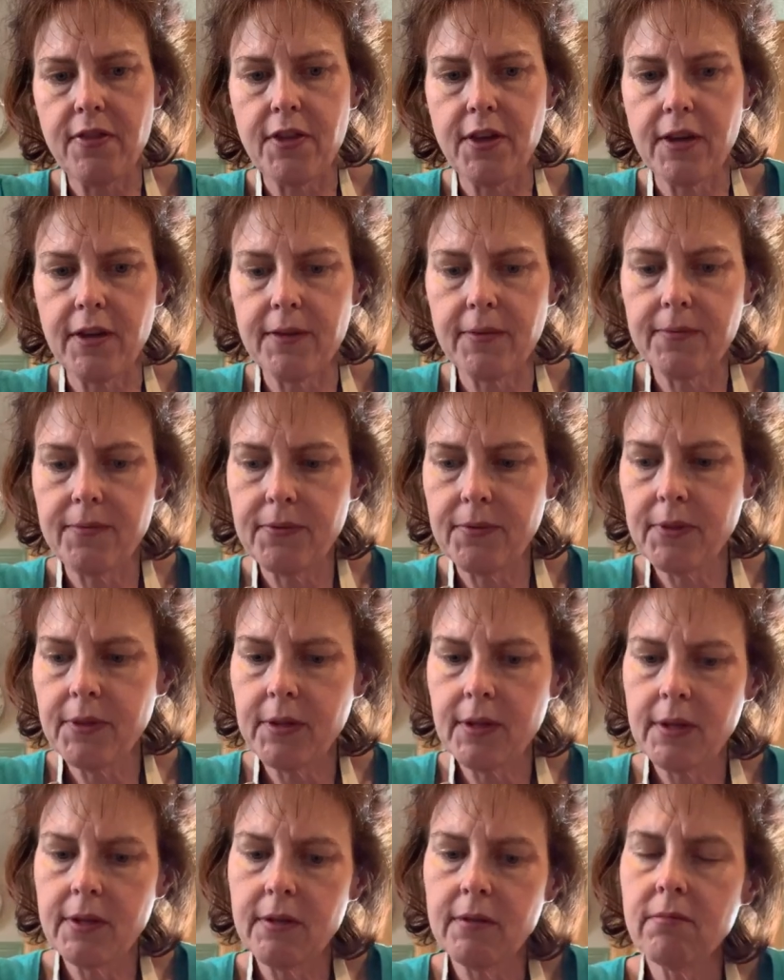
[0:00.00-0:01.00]
the
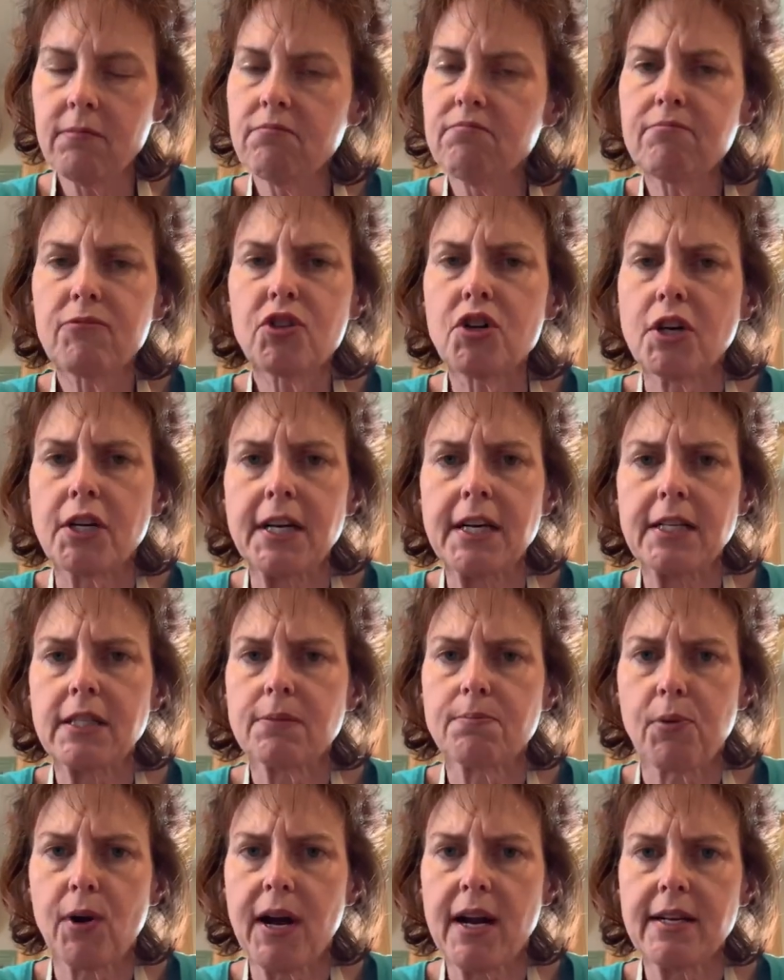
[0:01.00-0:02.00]
cooking
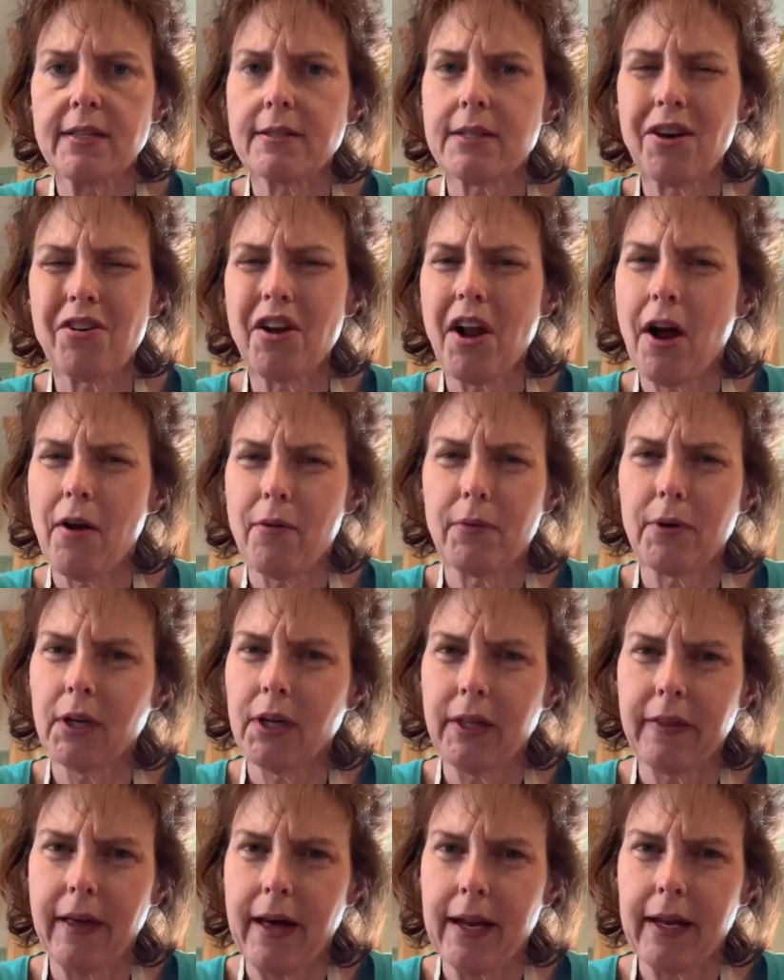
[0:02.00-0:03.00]
sprays. They're not
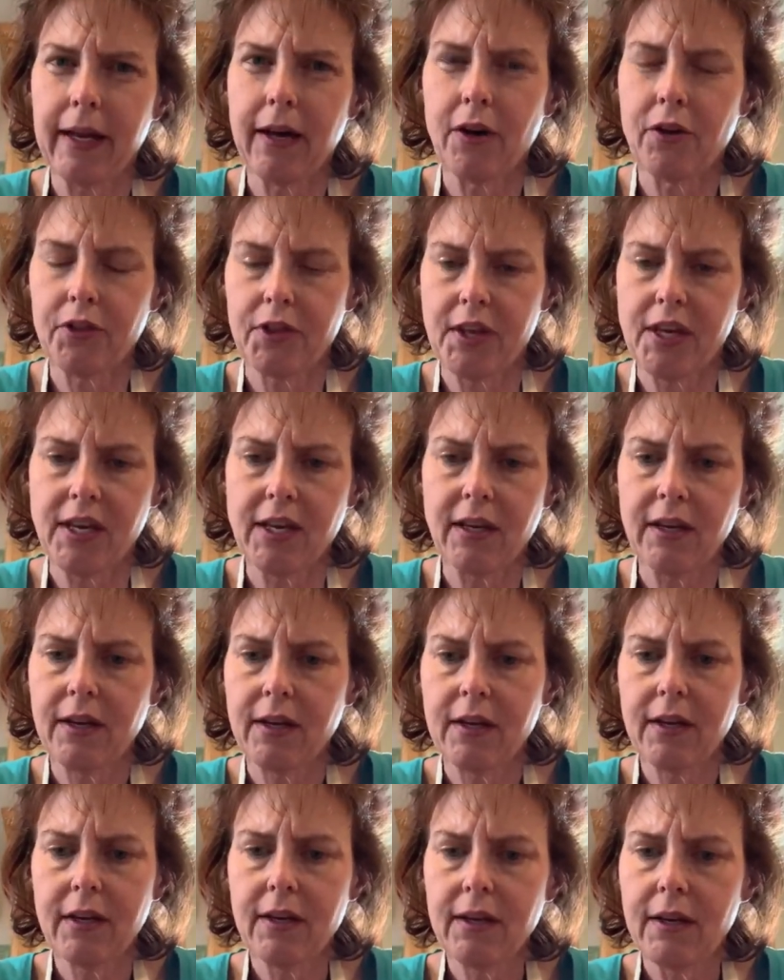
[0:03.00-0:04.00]
really that healthy
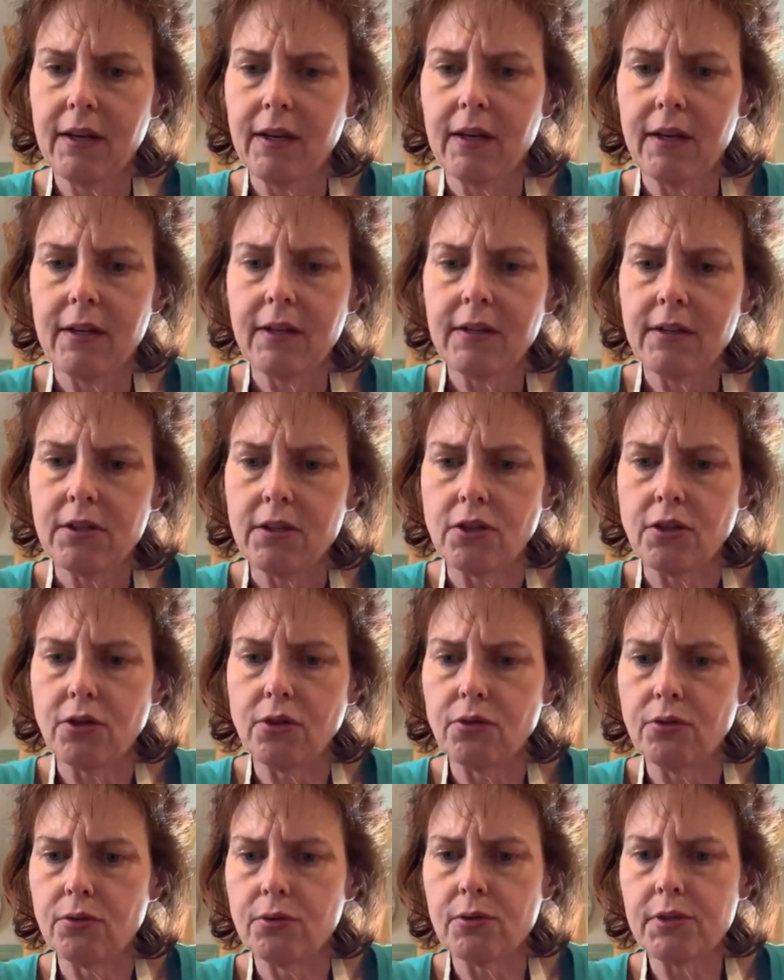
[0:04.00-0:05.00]
to
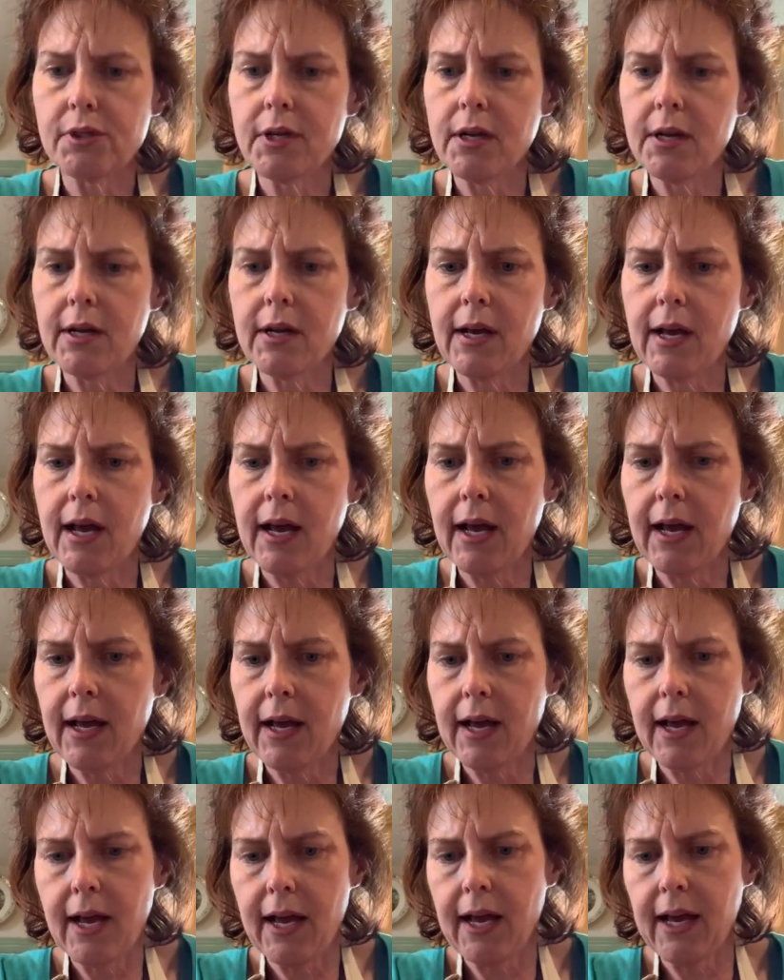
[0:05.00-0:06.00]
use,
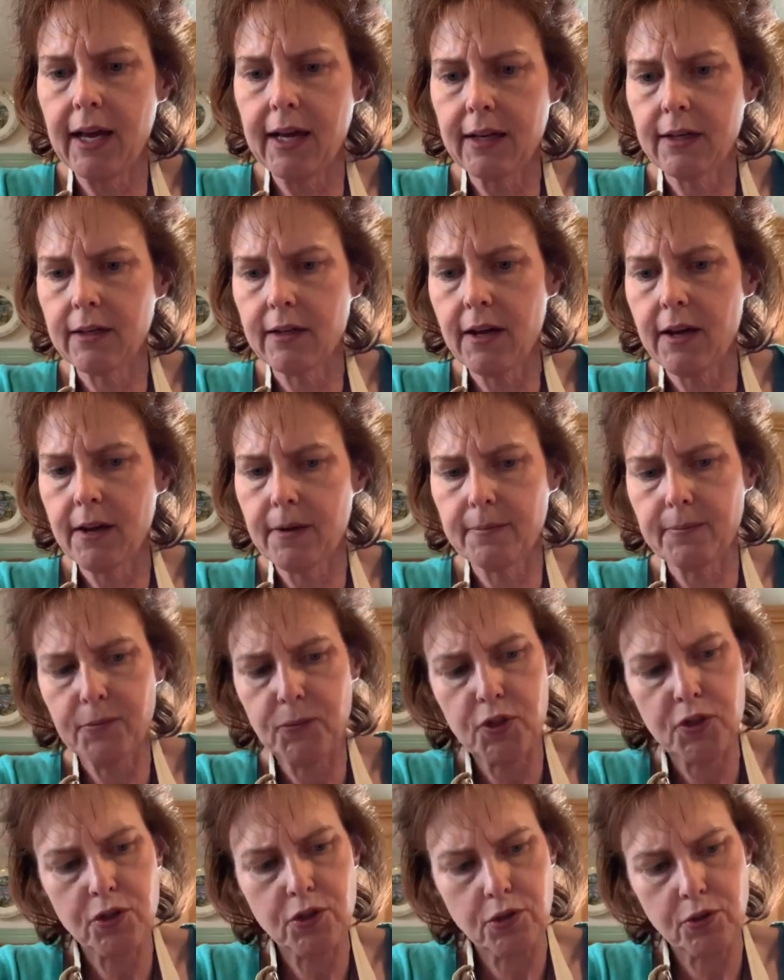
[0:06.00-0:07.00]
and
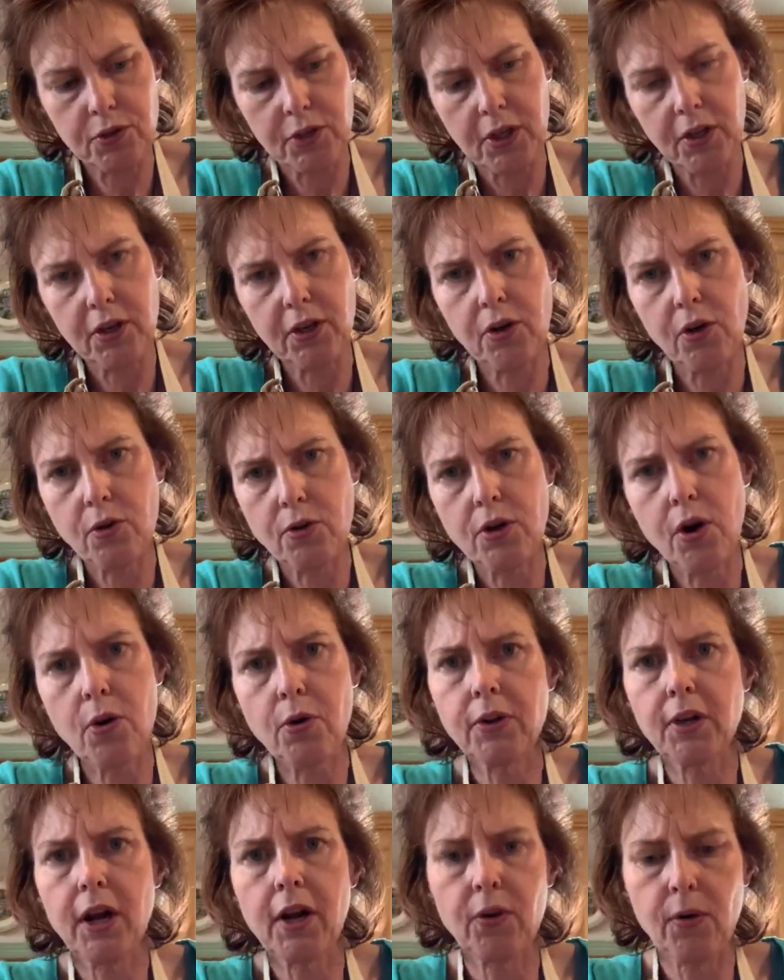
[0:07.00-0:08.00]
just using good old
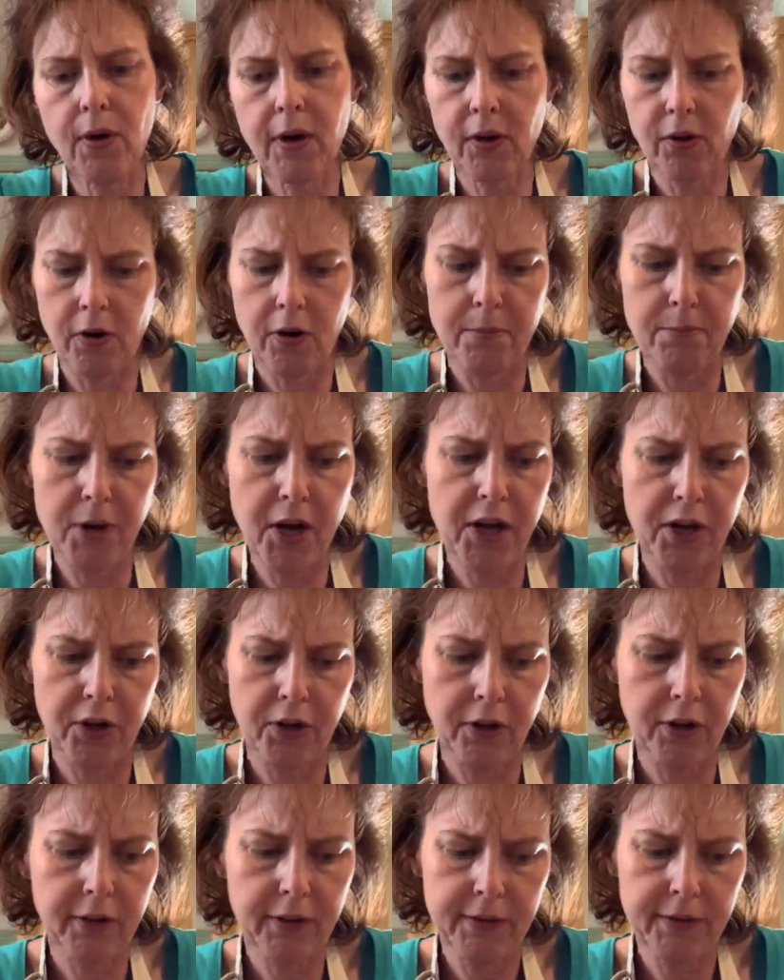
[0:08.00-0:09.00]
coconut oil or
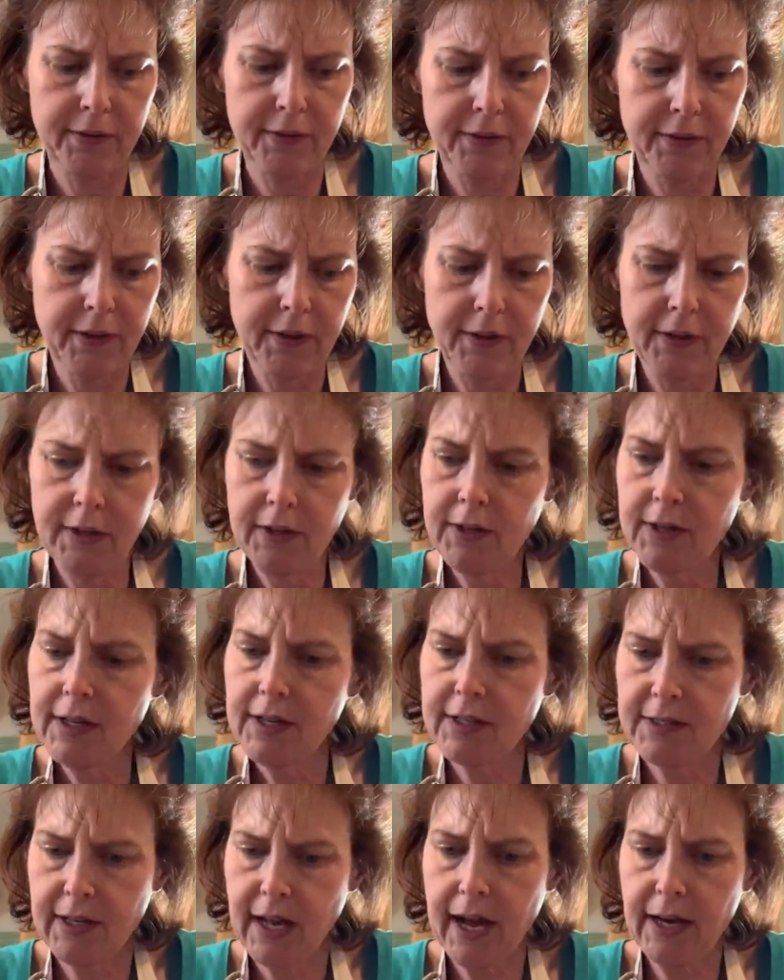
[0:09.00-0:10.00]
butter
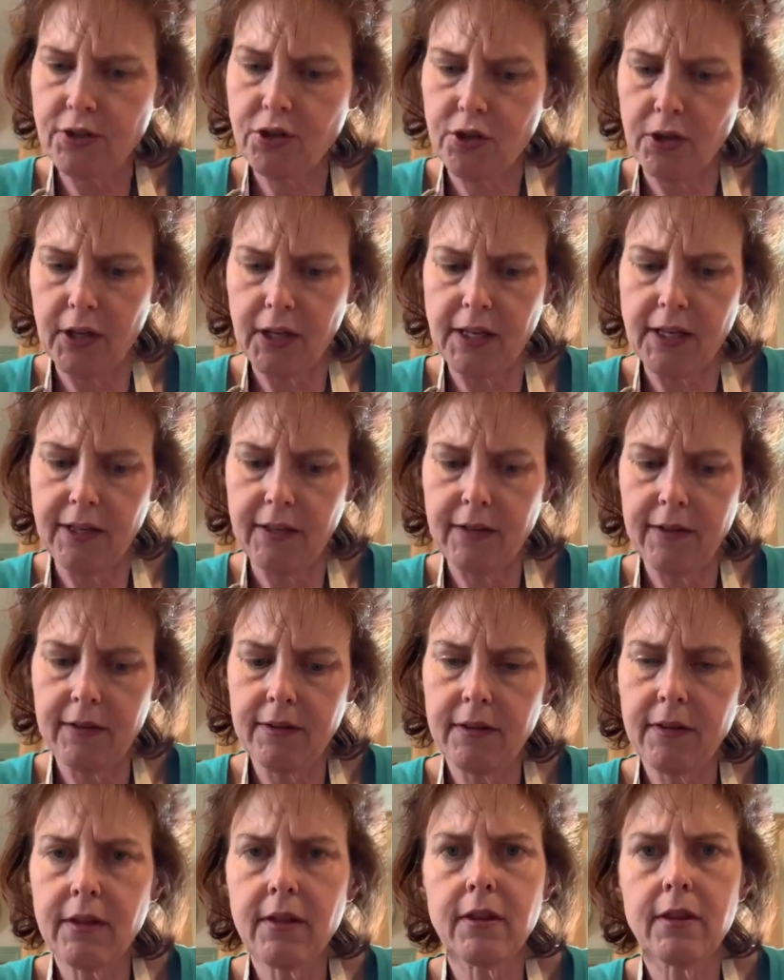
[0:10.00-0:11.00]
is actually
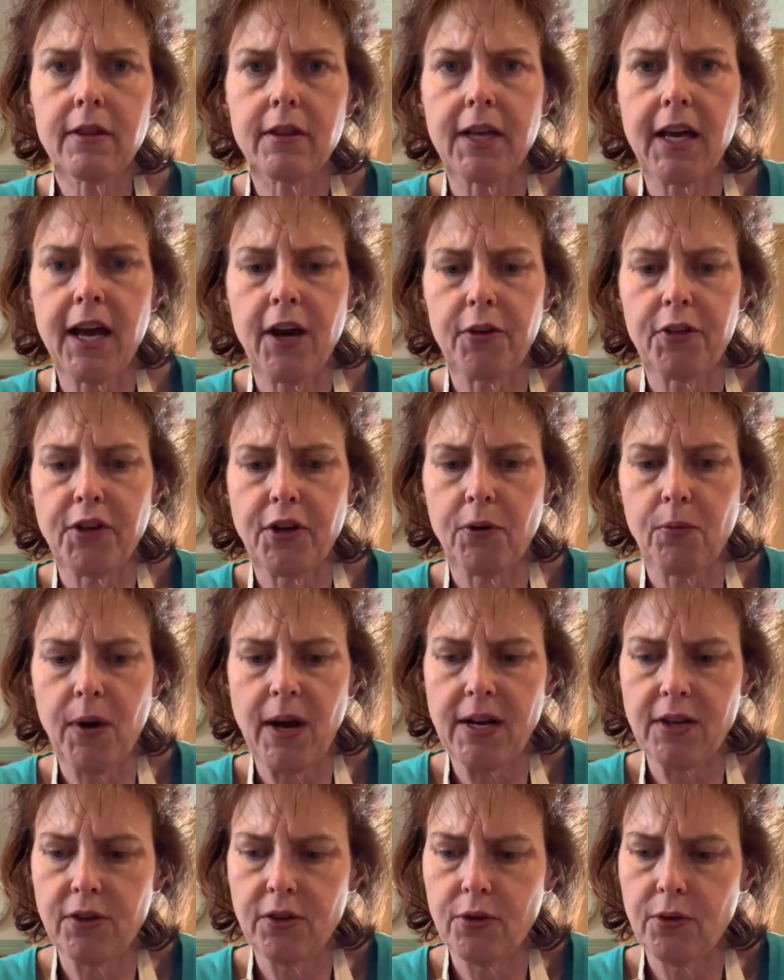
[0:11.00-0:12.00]
the healthier way
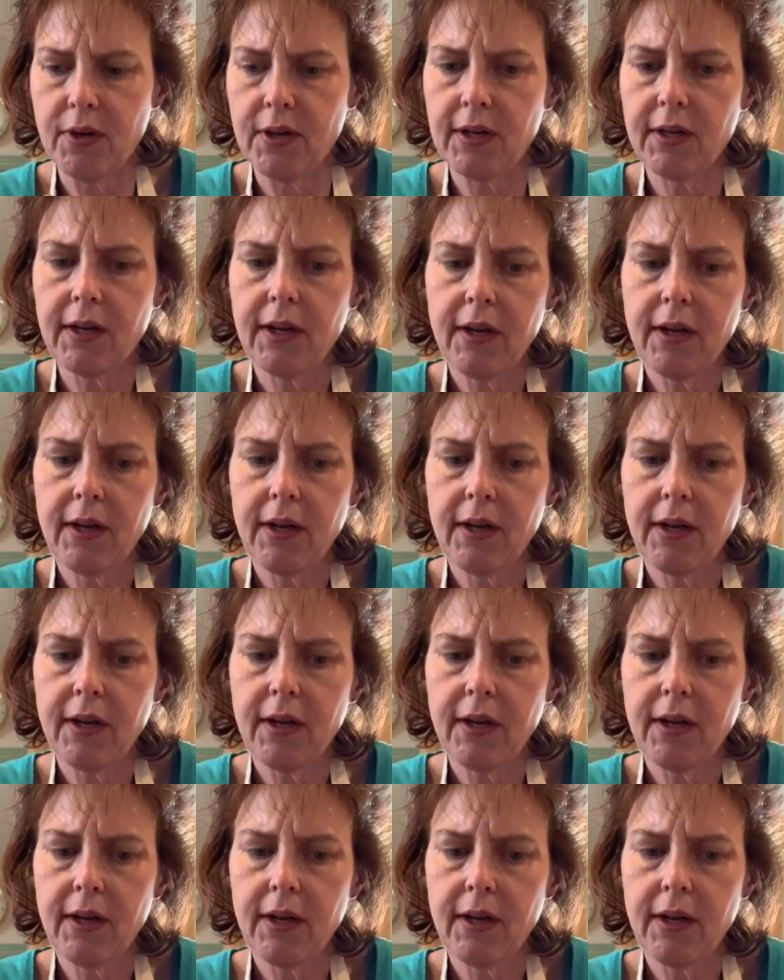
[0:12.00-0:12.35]
to do it.